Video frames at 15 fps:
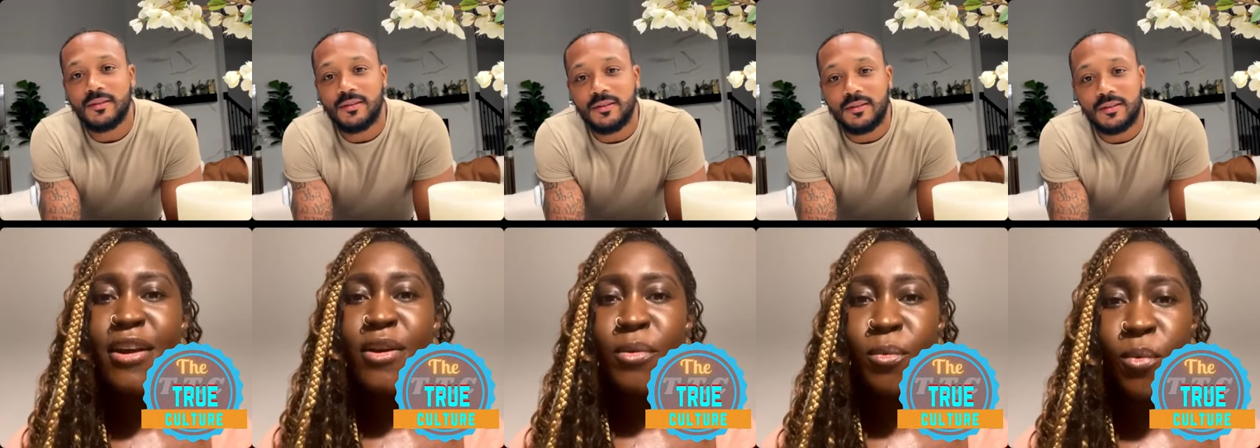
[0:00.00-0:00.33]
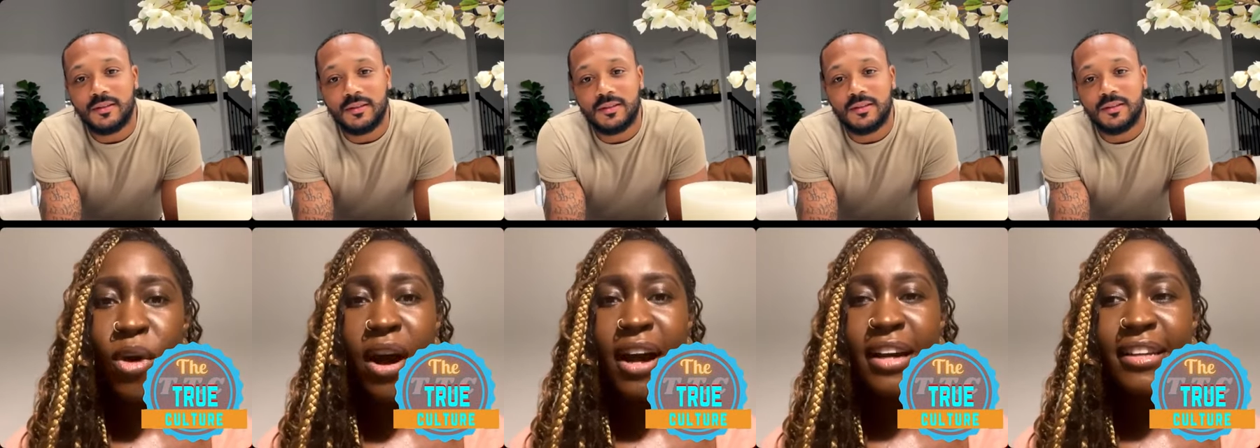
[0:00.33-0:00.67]

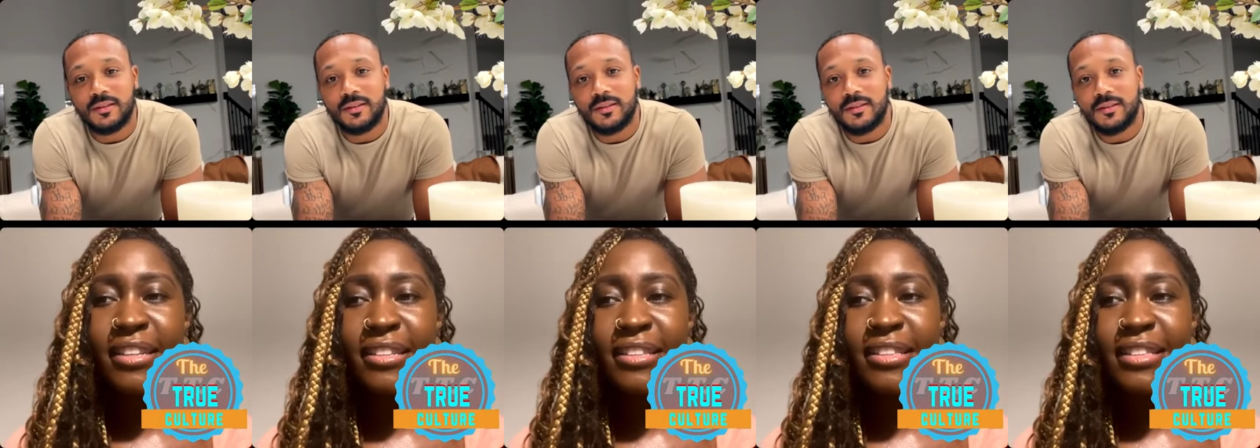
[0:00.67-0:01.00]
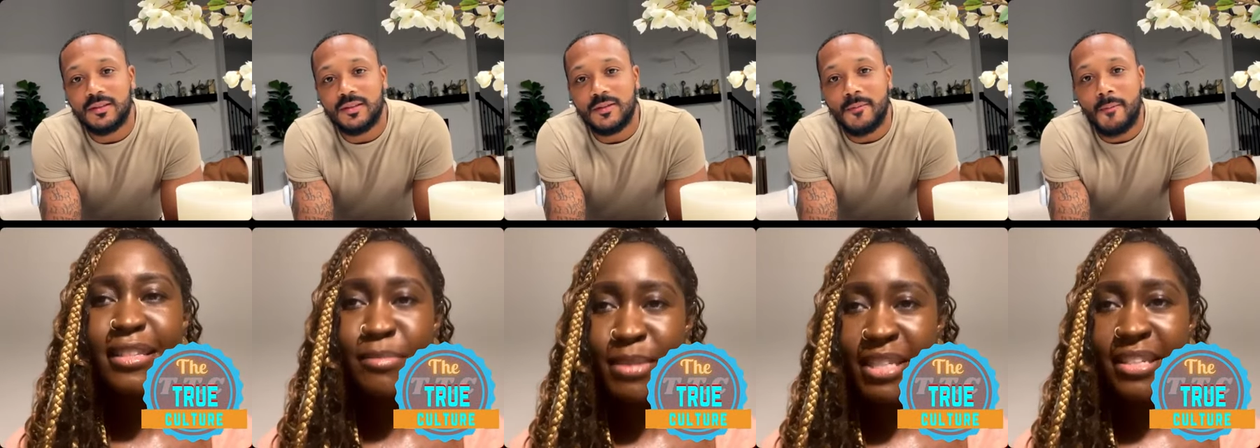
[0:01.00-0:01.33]
Speaker 1: want
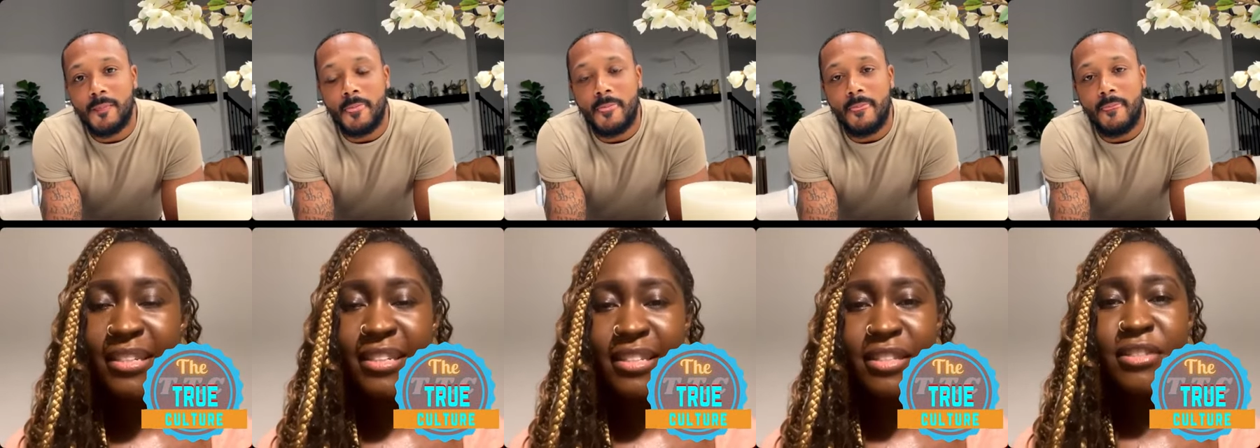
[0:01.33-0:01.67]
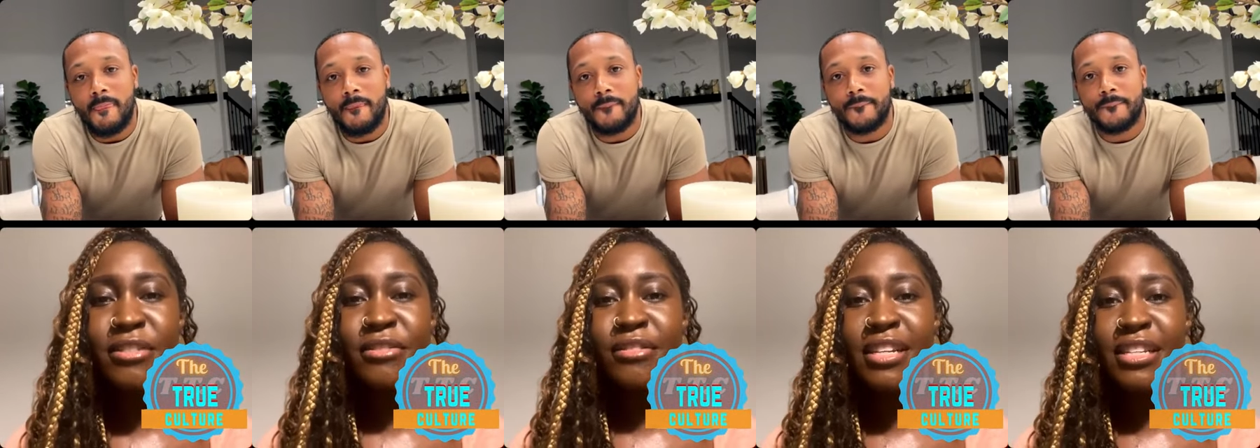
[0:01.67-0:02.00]
to be in a
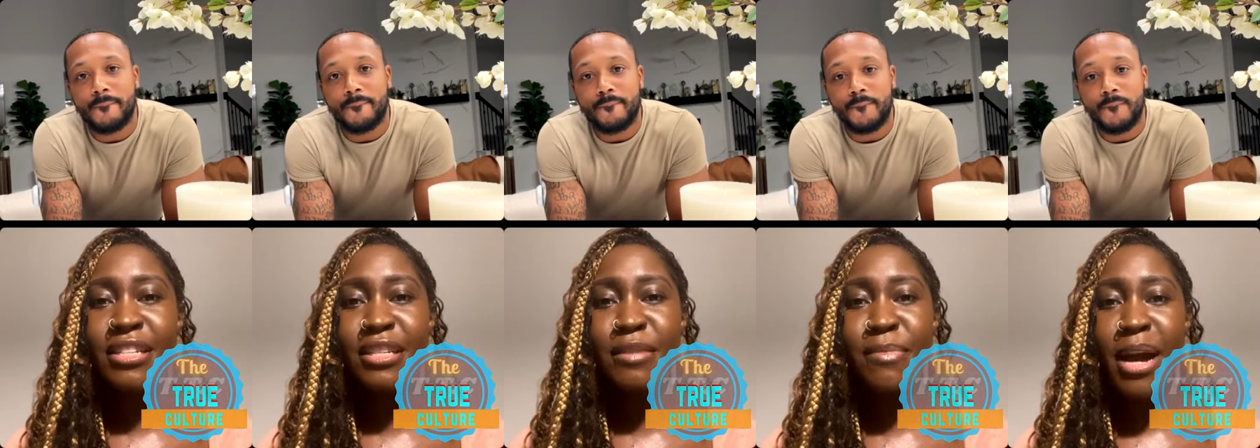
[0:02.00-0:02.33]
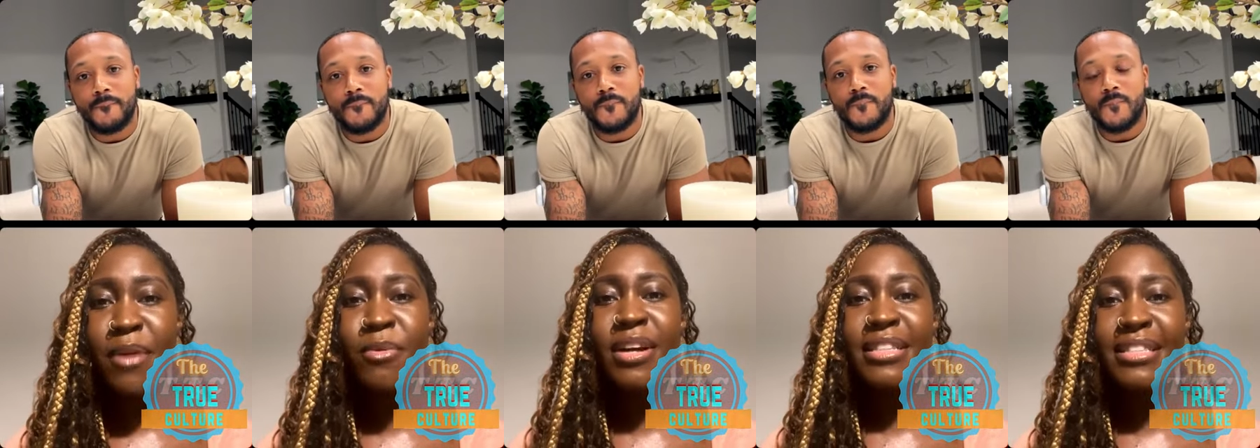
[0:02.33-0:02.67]
serious relationship. I
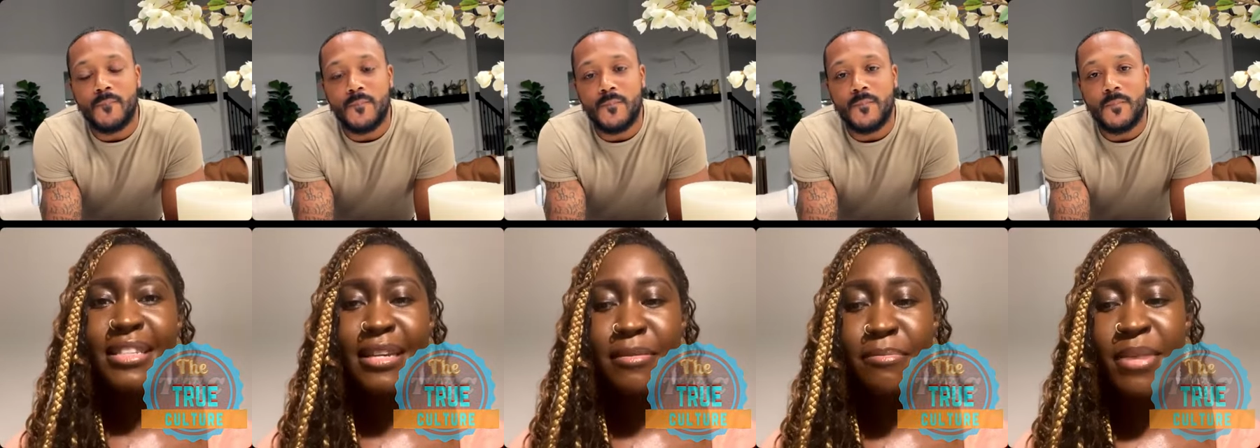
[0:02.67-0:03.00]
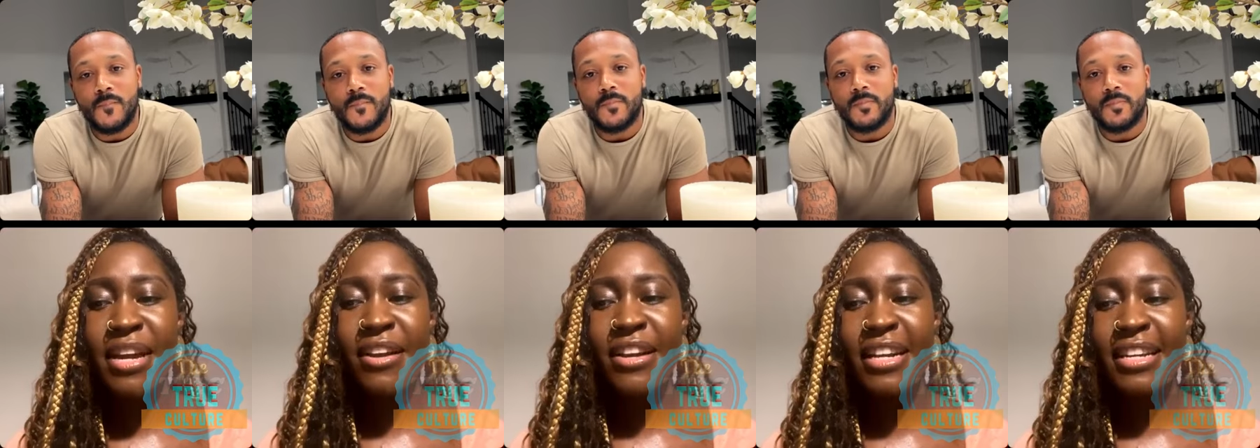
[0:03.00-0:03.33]
want to get
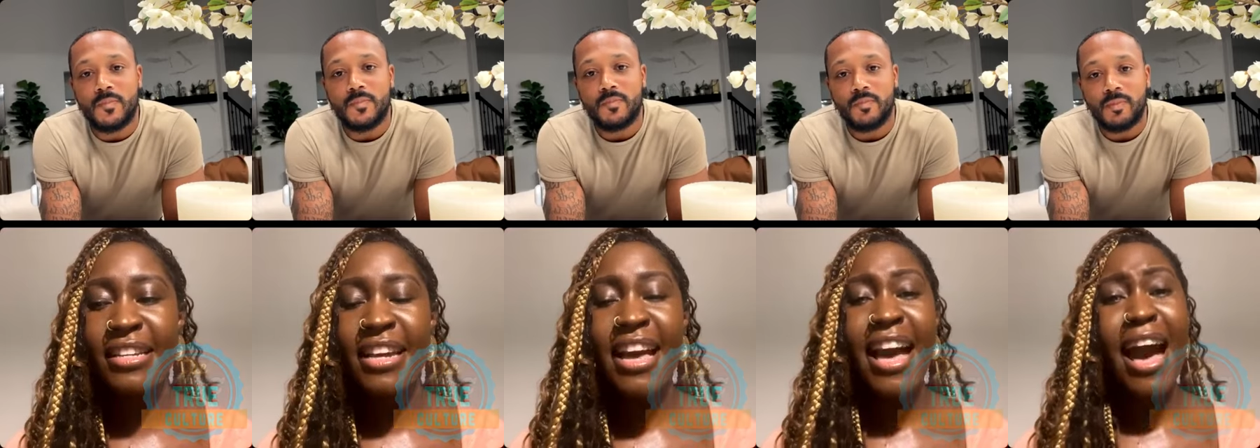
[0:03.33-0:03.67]
married.